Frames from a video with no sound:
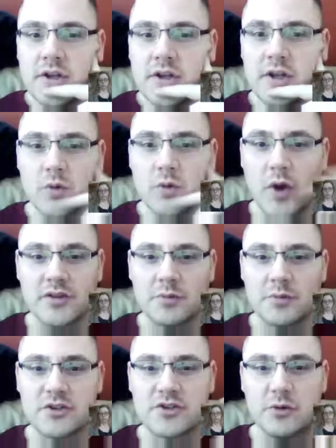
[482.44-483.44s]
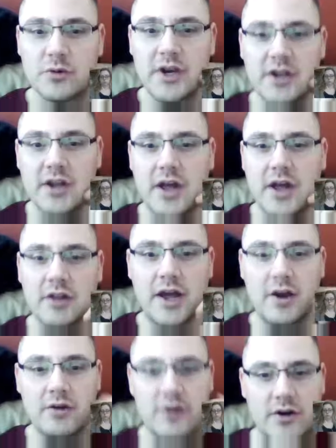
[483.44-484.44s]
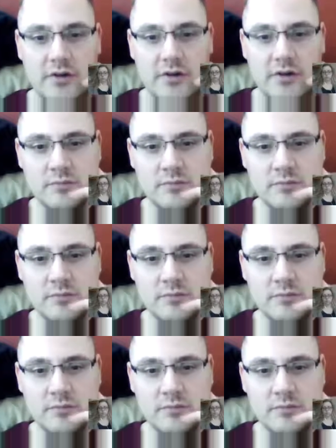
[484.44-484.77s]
You want someone just to read it out loud, or